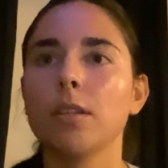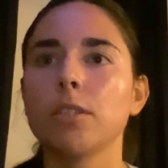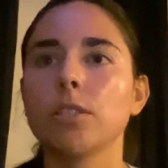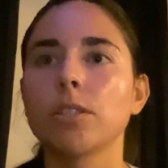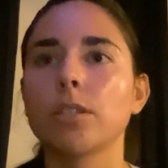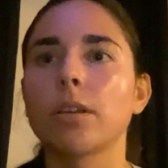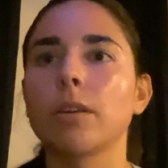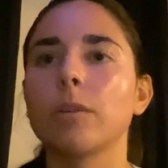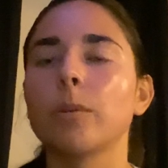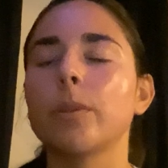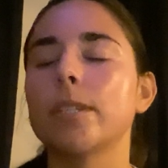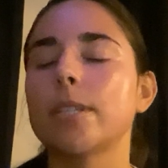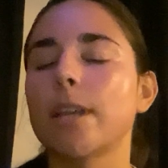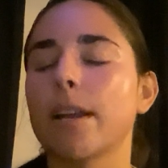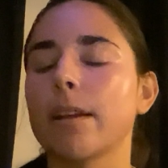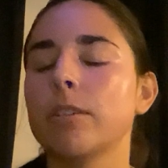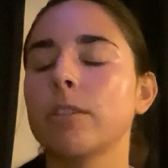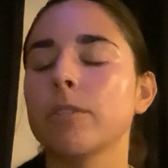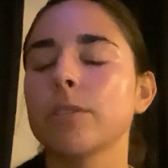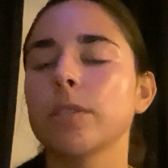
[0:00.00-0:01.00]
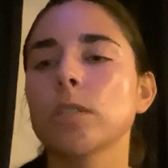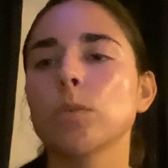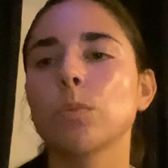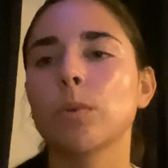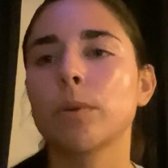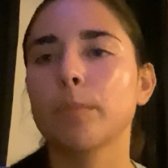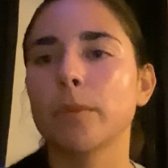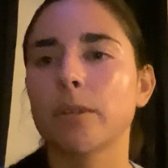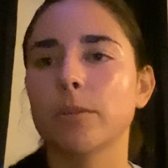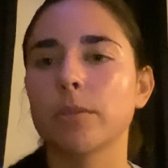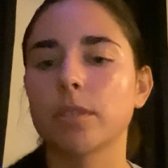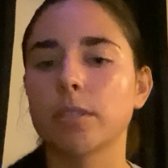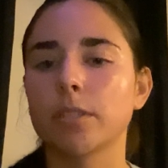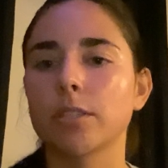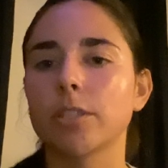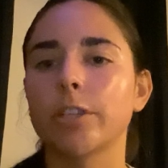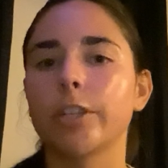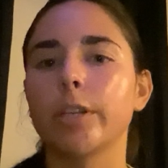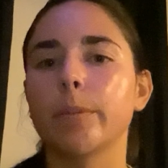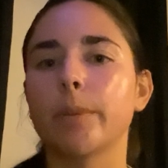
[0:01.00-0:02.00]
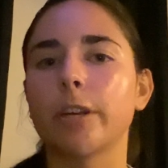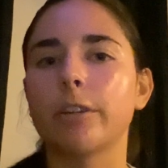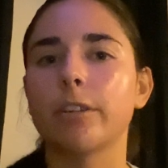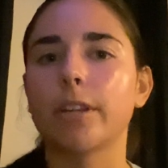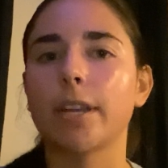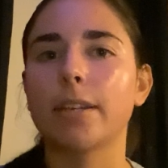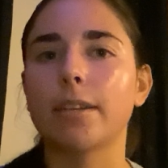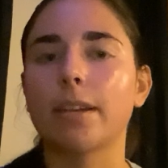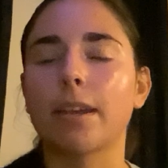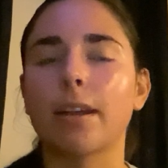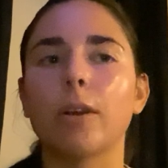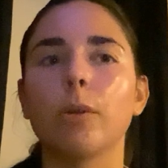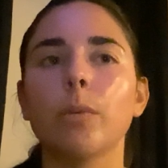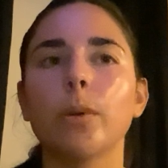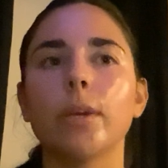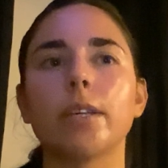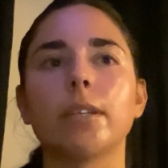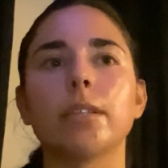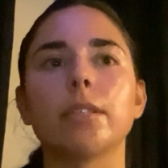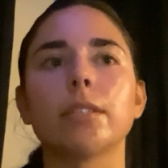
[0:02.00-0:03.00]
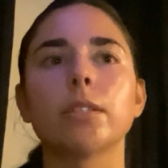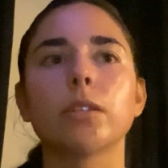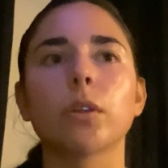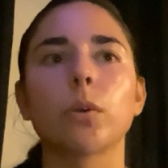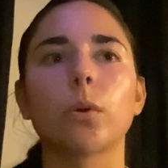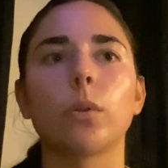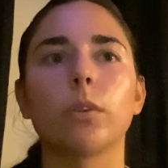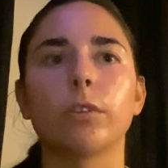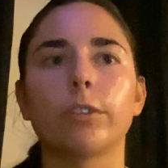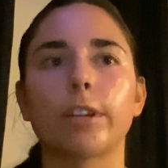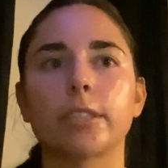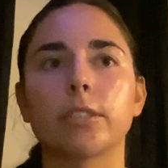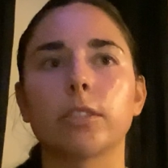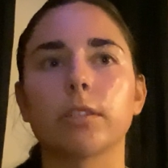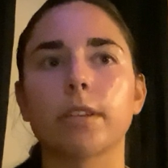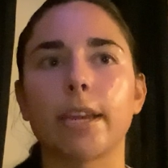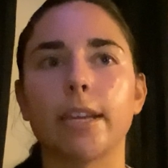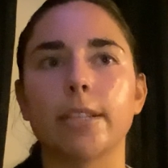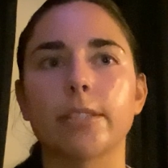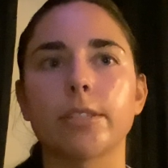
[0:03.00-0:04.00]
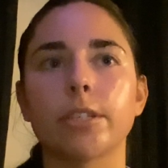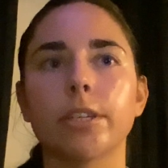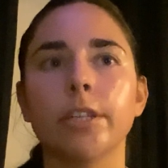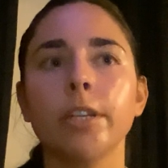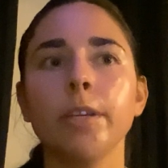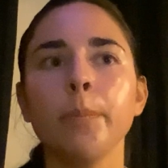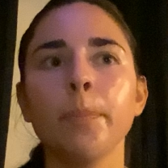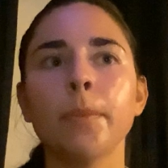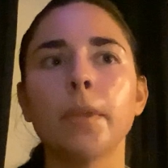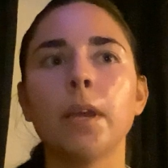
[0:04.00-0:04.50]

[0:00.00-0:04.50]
So the diagnosis we're most concerned about right now is colorectal cancer.